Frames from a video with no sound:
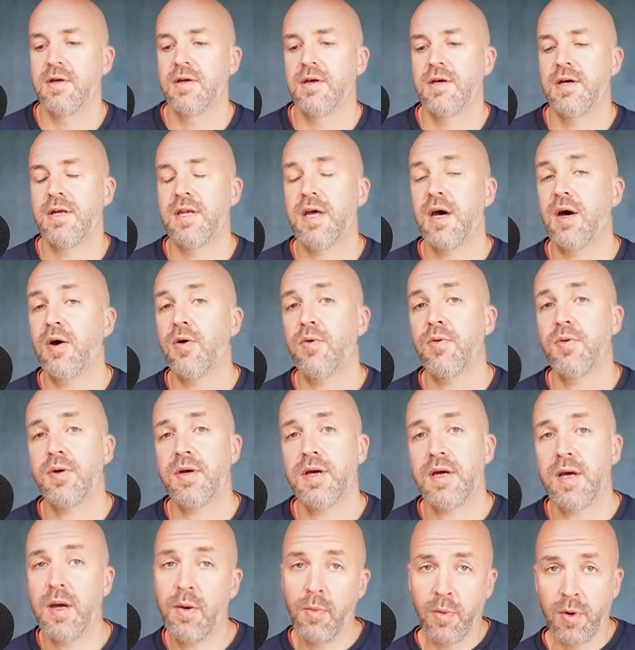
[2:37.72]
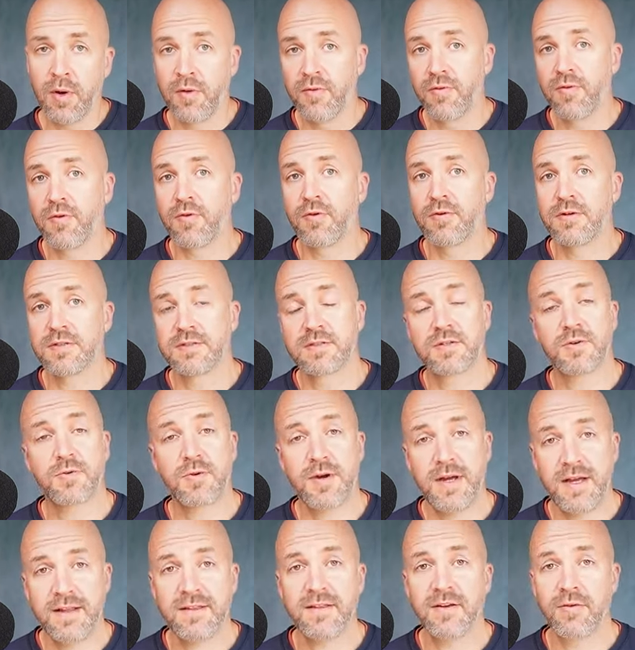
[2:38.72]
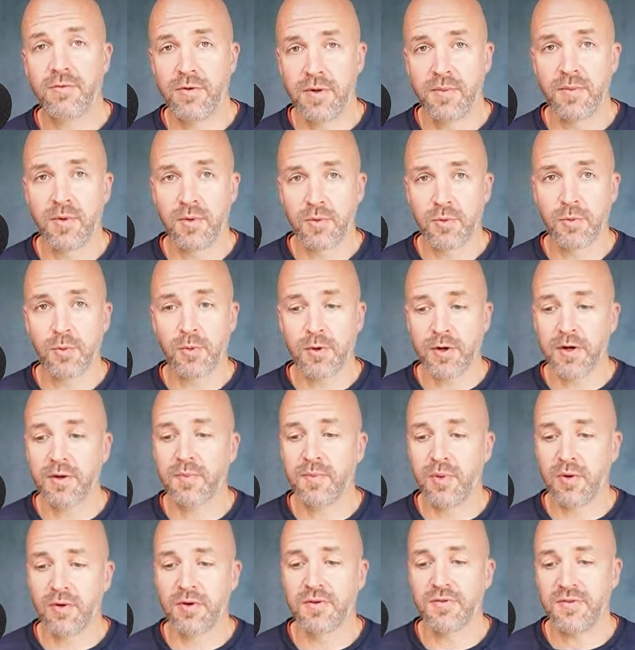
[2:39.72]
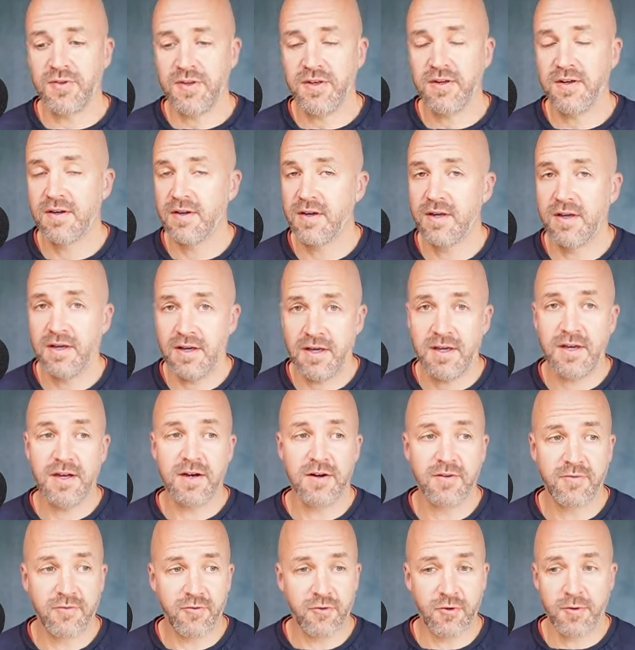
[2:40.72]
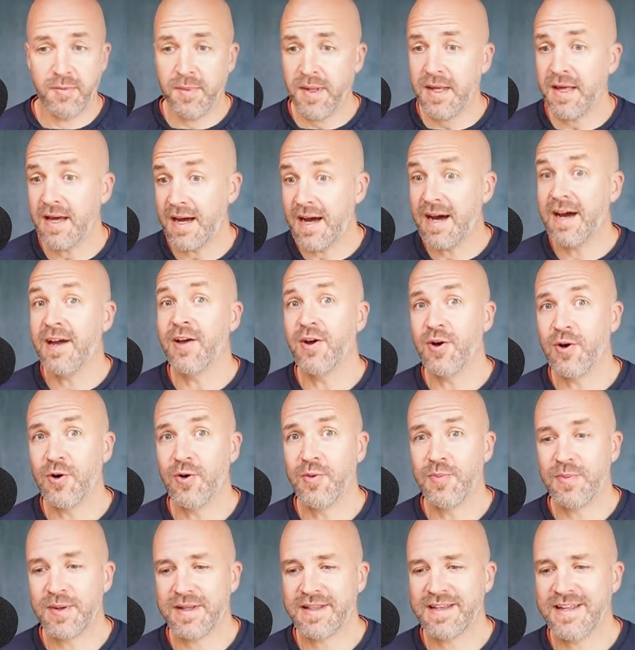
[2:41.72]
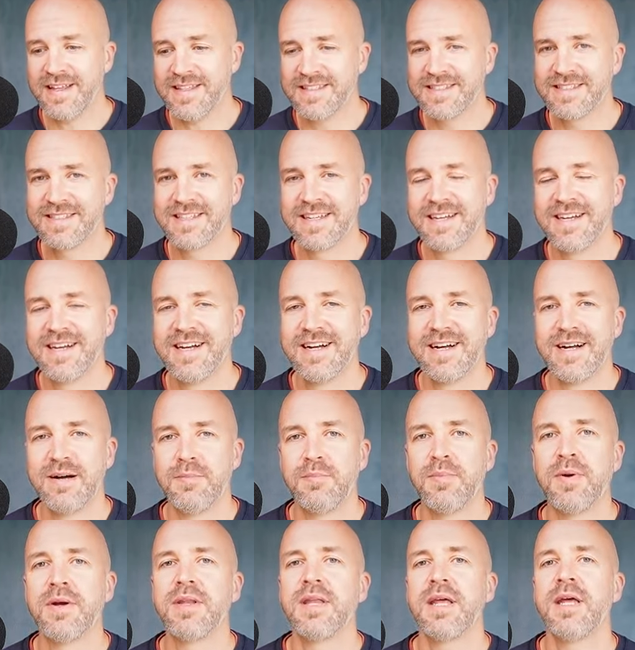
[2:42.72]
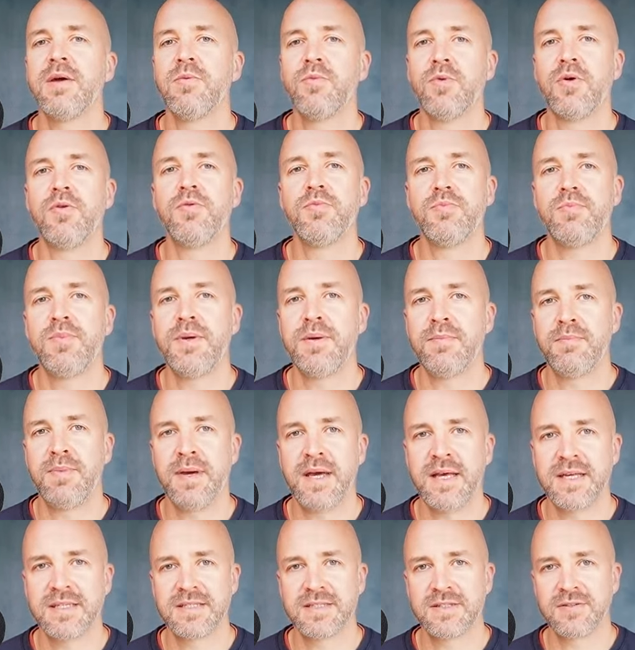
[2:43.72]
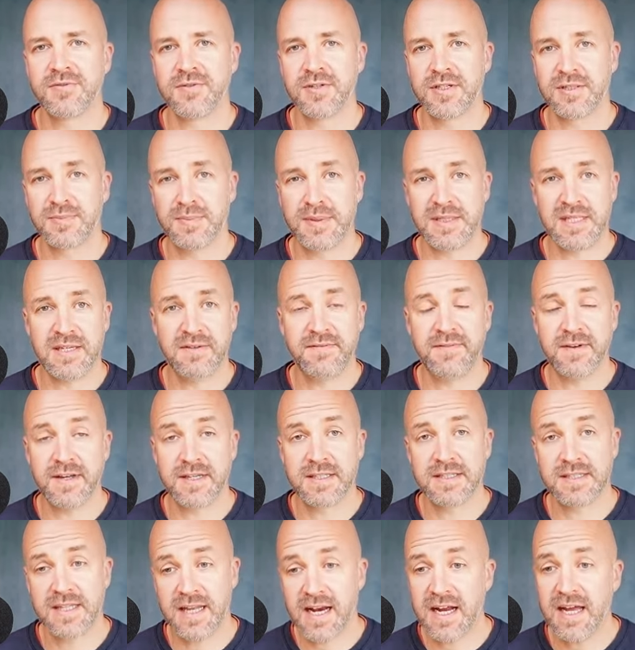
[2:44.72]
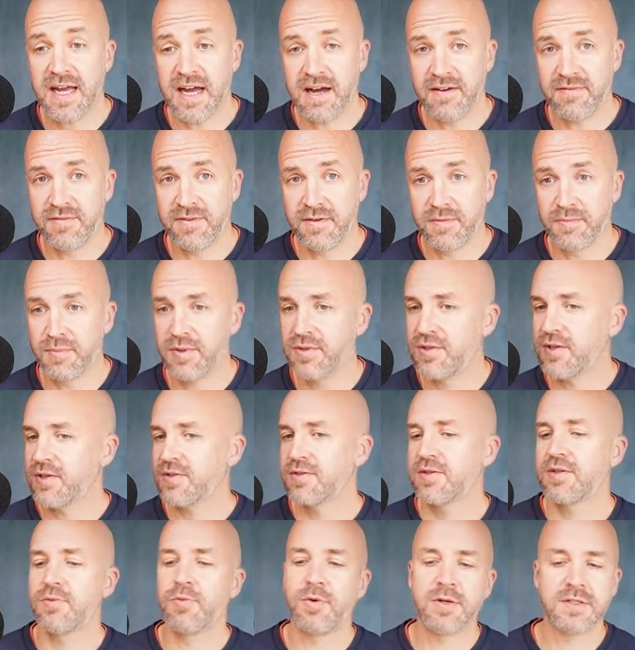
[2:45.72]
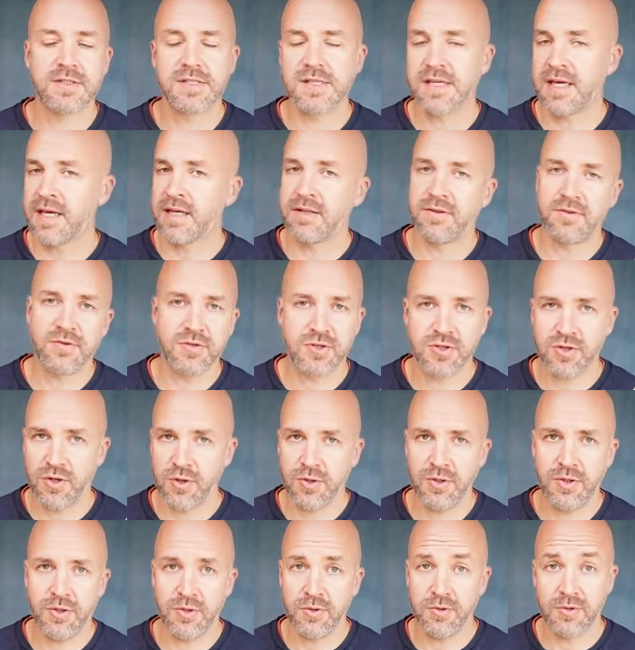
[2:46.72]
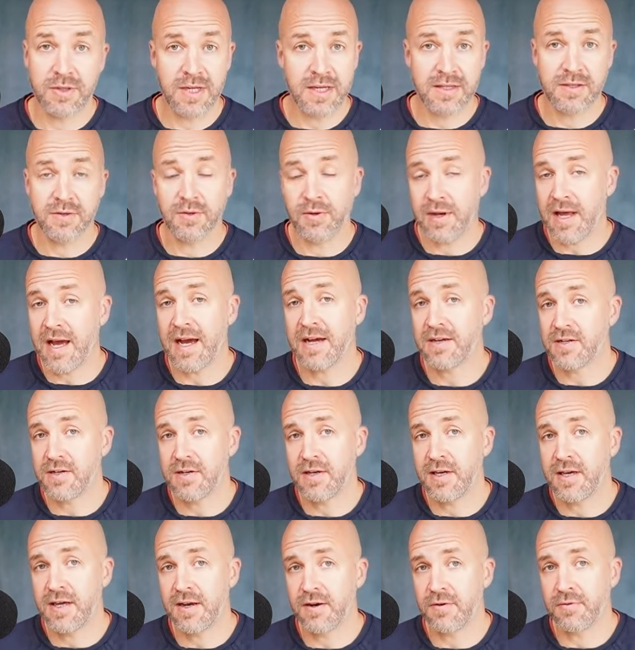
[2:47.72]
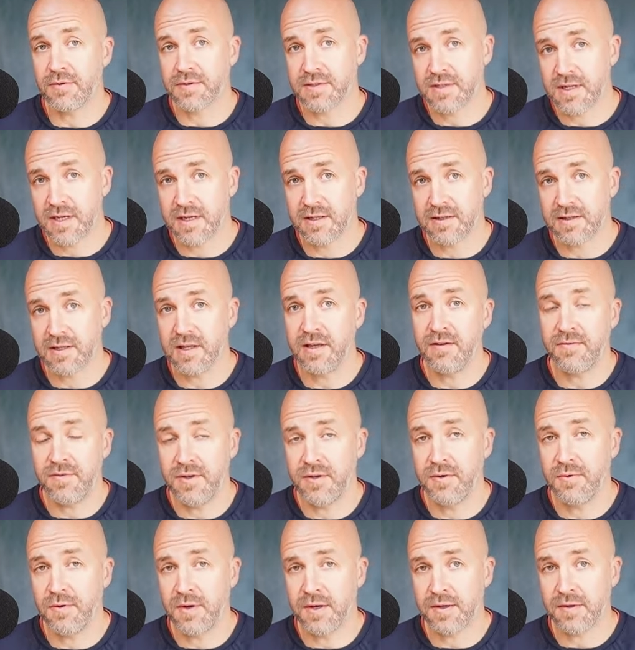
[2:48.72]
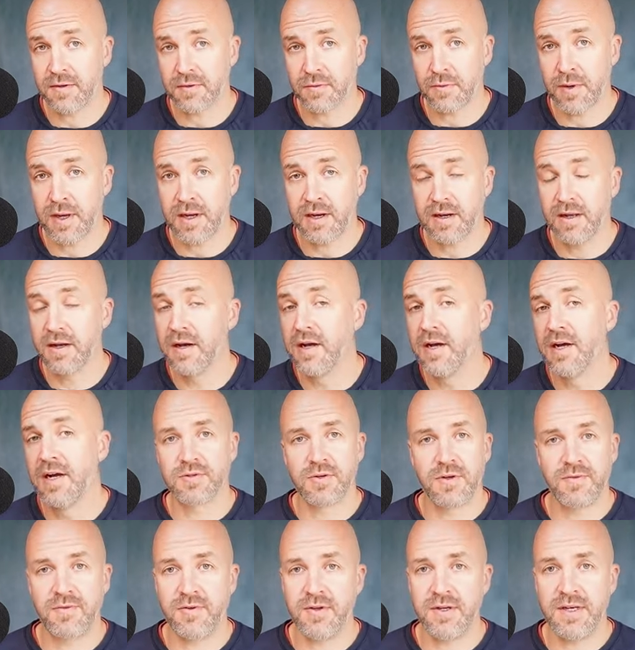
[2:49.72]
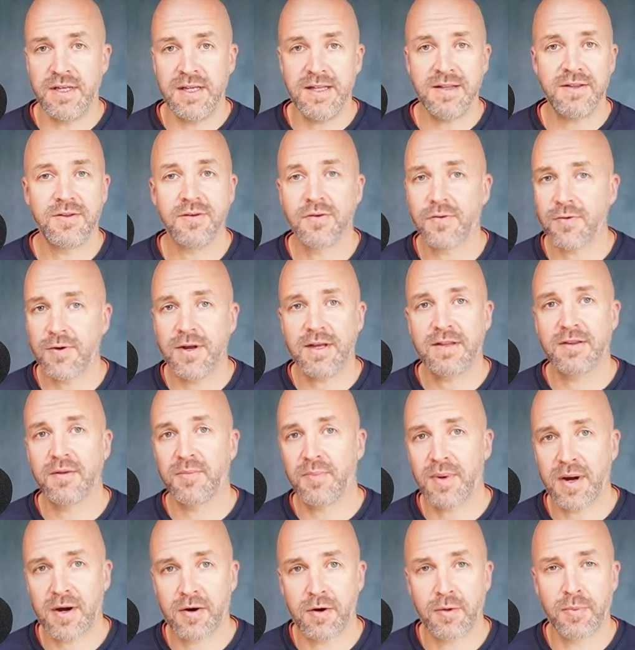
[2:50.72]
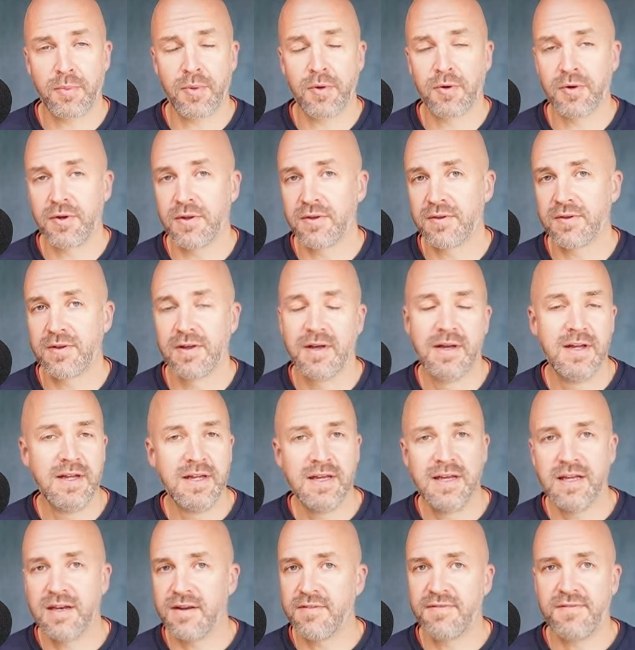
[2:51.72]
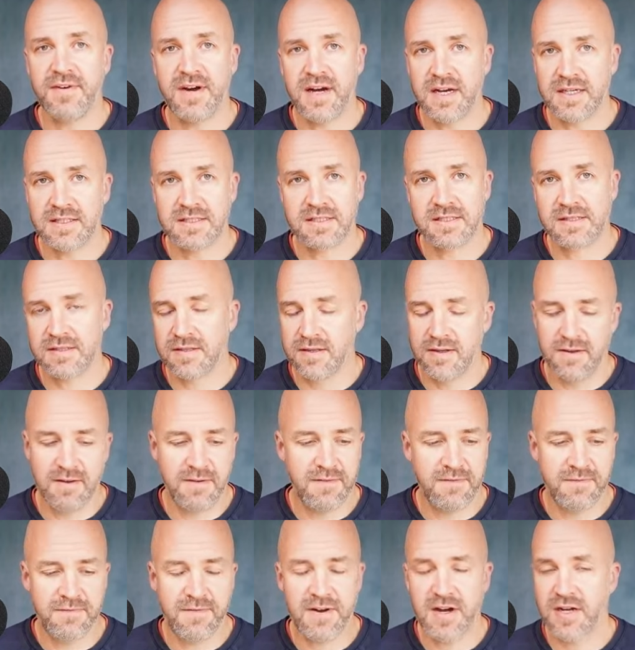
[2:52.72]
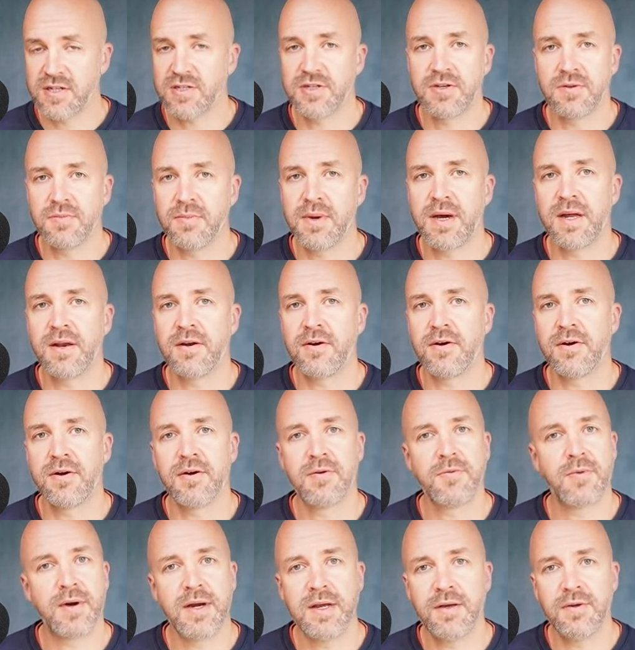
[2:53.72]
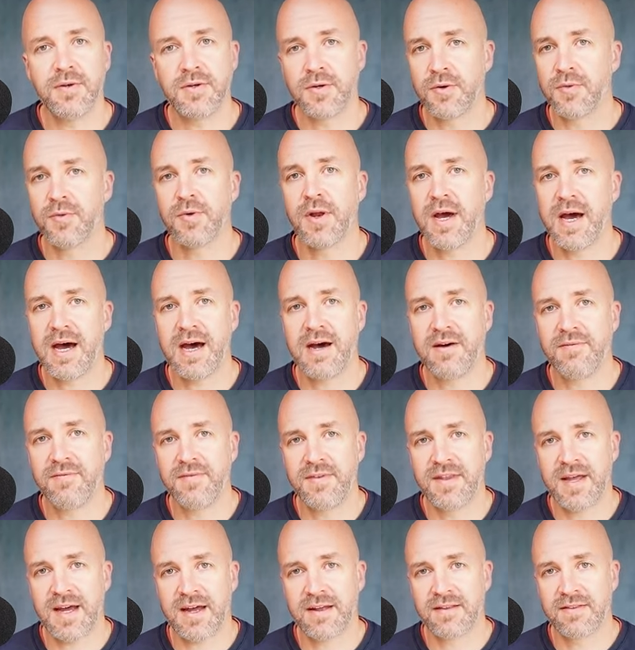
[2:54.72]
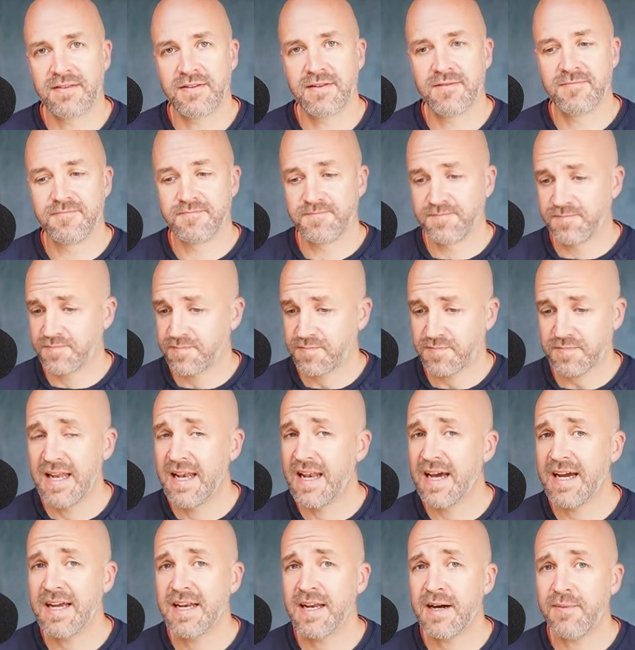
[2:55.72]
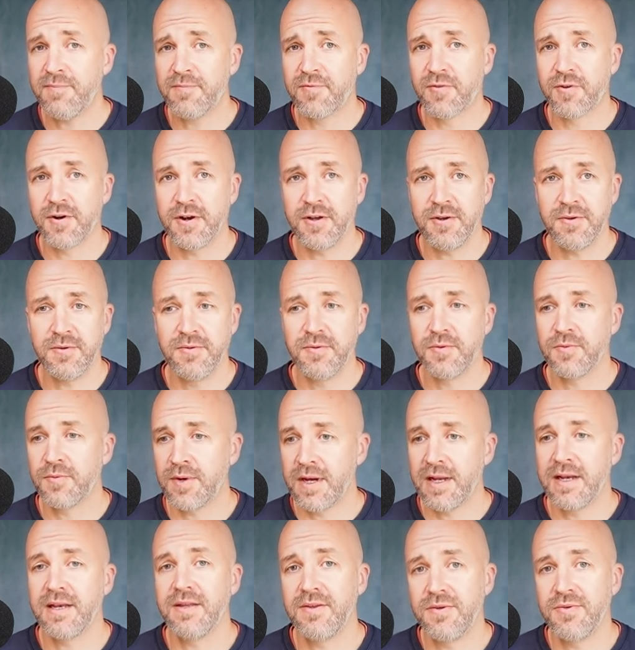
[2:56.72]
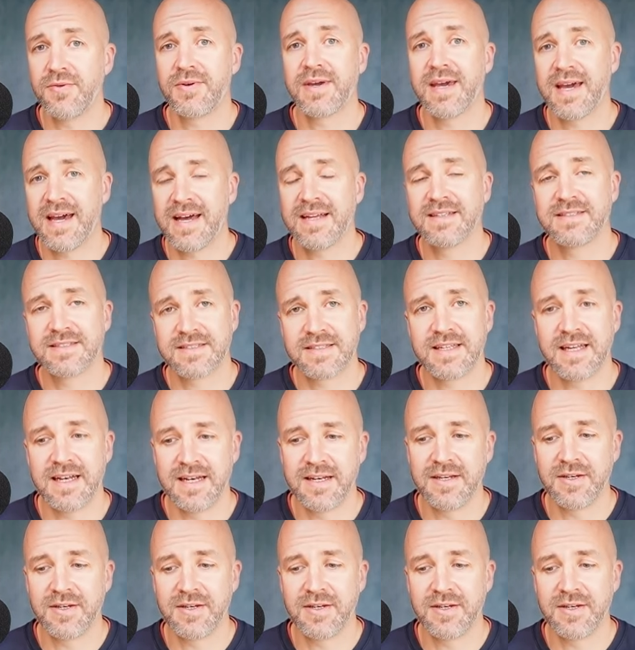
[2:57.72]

And now it will of course create a remote work policy here for me, I hope at least, but it won't be based on the specifics that I have. But just once again to show you that you'll actually get a result if you do this as well. If you need to create a PowerPoint in a fast fashion manner where you don't have that line up for you, well, you can still